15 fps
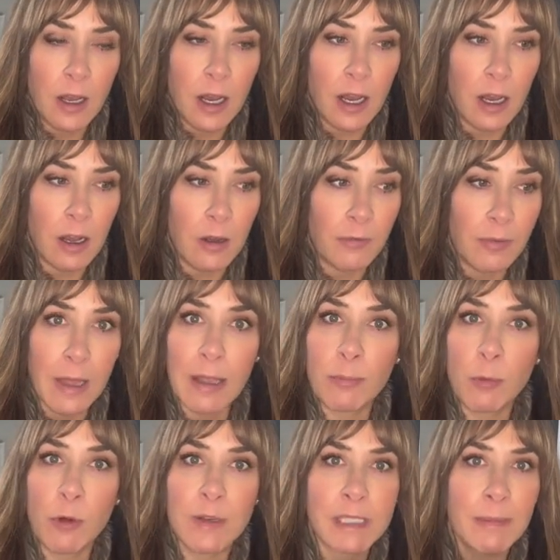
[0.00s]
of like
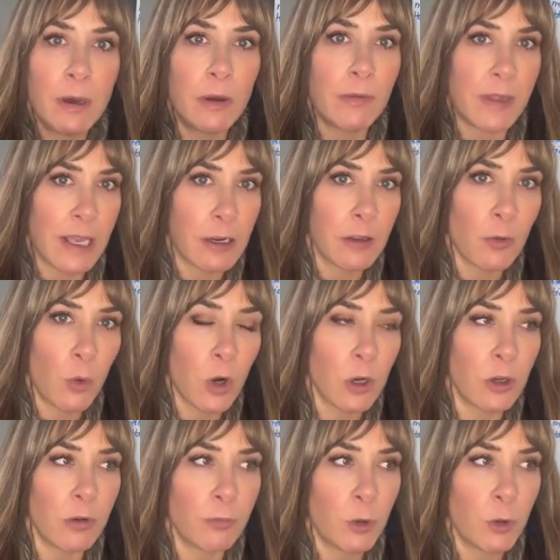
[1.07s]
movies about the end of the world,